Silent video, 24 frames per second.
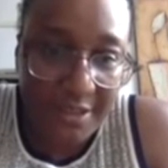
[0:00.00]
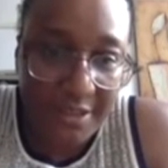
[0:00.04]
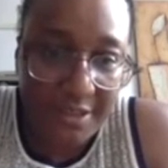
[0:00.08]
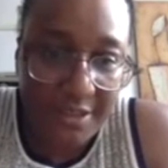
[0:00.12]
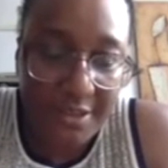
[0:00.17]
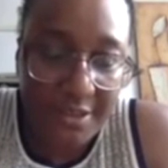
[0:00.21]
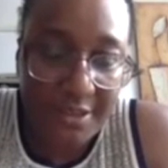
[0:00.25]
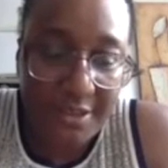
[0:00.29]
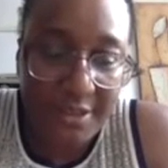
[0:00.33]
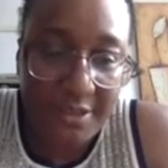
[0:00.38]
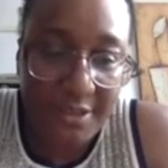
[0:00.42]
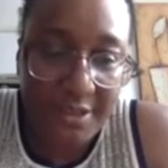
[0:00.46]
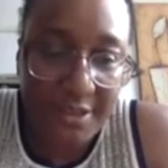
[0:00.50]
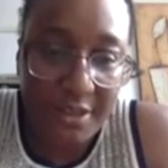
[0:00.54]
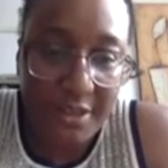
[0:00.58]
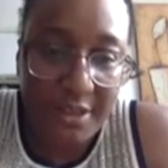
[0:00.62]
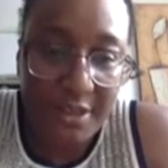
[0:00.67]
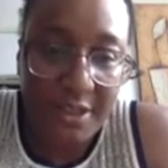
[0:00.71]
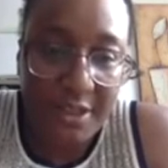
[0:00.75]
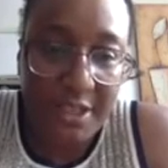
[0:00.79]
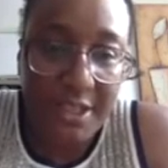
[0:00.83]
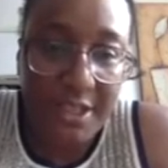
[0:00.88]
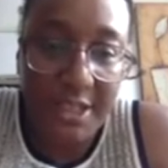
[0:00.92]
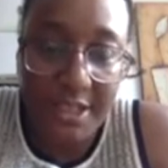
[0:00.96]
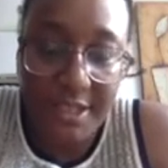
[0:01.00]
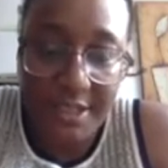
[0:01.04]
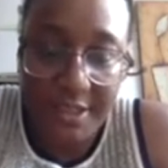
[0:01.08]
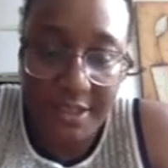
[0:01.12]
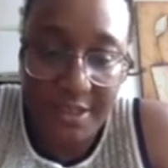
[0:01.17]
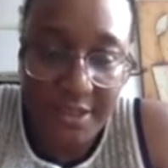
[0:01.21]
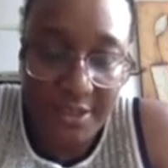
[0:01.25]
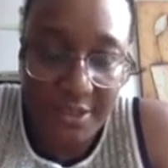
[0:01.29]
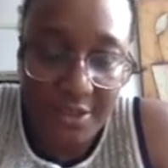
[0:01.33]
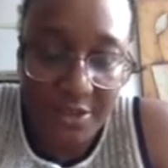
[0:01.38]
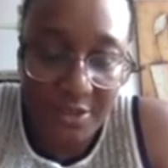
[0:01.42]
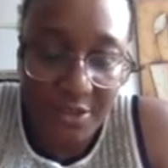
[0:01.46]
and
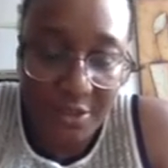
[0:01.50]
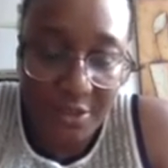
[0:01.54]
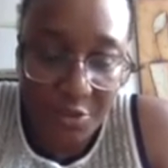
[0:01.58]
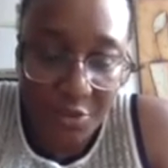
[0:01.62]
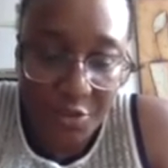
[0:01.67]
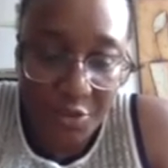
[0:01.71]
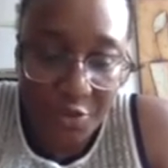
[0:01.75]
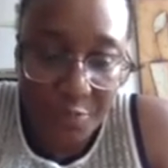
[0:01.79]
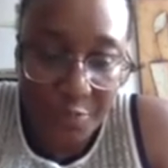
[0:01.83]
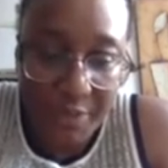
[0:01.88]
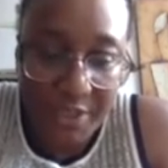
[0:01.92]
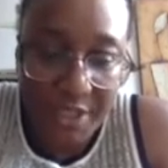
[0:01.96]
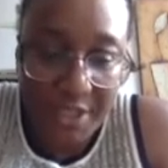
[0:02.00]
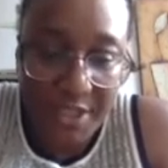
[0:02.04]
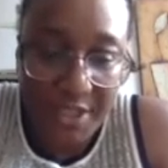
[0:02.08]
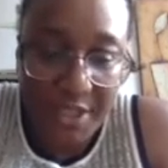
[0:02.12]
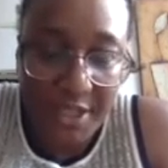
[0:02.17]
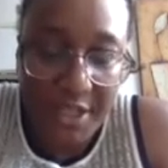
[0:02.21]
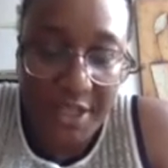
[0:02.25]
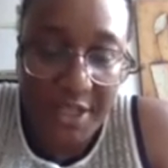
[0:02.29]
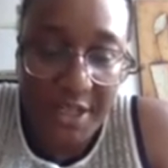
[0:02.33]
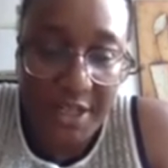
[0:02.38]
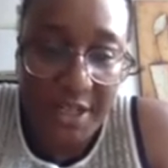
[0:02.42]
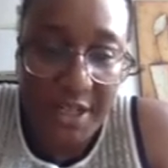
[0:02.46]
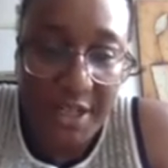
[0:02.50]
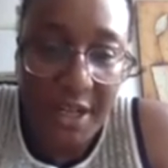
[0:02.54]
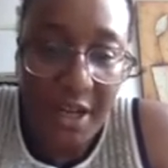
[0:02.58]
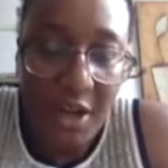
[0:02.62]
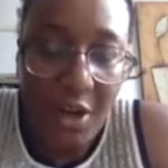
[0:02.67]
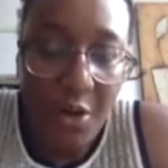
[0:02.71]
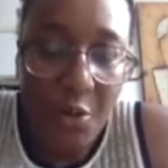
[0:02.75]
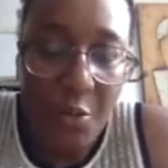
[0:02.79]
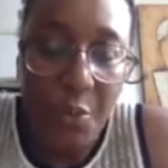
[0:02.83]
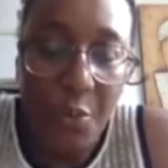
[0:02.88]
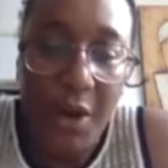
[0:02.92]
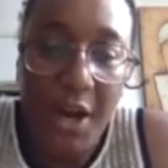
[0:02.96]
LinkedIn and social media.
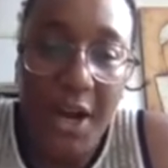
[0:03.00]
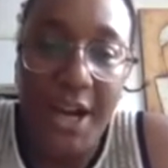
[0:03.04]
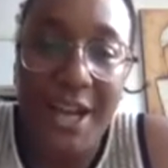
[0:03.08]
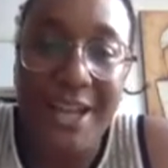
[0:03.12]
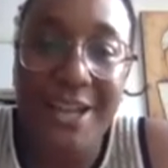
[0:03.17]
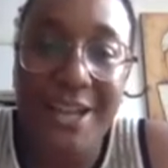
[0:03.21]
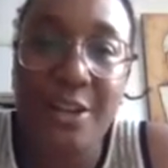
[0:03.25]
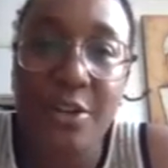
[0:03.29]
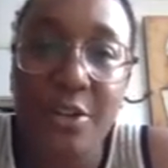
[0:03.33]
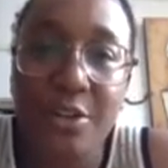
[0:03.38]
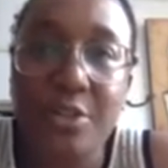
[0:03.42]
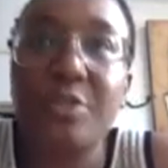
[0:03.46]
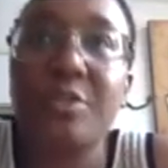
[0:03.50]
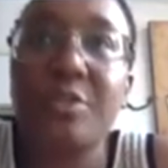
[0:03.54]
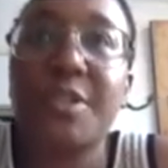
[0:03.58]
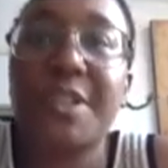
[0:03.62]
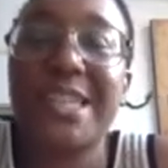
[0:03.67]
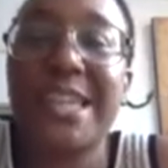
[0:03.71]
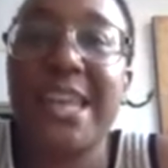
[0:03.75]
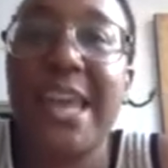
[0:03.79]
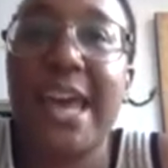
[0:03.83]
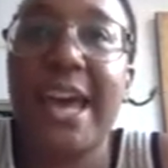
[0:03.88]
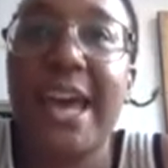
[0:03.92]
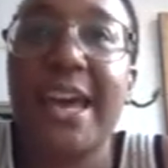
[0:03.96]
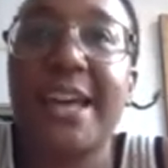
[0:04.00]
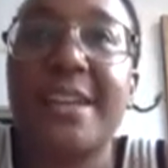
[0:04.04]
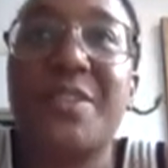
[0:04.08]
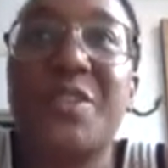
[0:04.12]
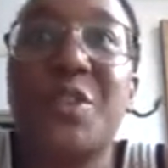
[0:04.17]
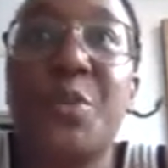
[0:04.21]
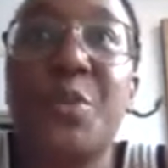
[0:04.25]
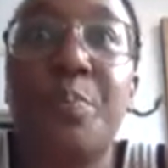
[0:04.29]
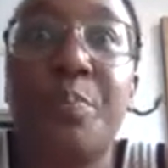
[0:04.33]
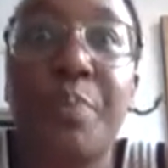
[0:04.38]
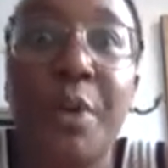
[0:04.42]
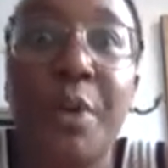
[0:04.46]
What I looked at as
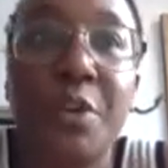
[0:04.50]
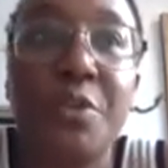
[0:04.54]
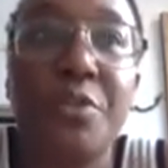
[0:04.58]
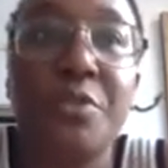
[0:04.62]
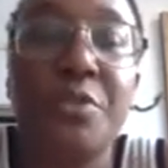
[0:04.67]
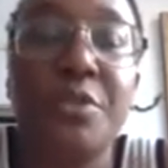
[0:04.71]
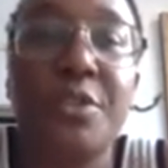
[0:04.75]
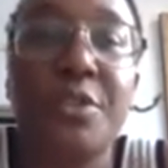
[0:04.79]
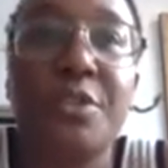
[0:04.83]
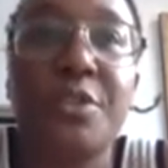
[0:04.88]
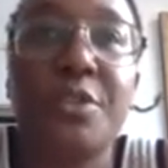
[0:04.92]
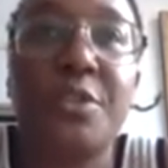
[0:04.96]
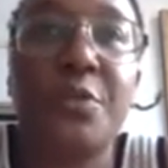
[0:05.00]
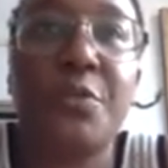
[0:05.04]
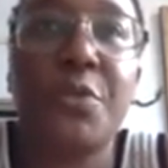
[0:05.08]
a bonus of